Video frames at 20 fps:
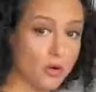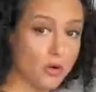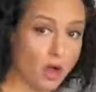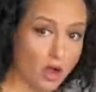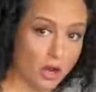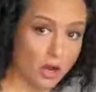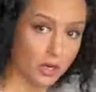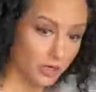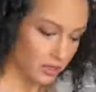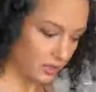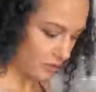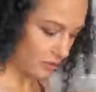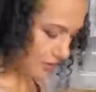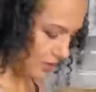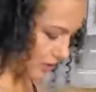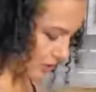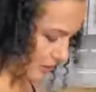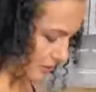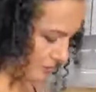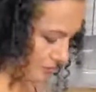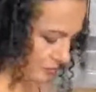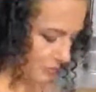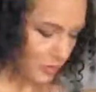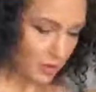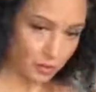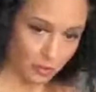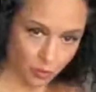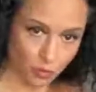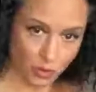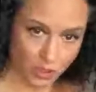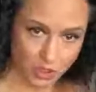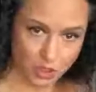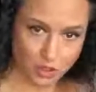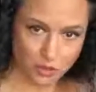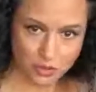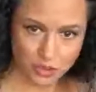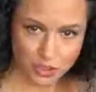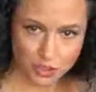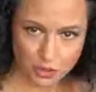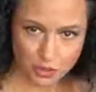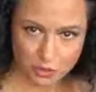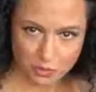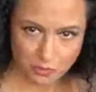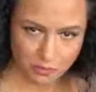are when you do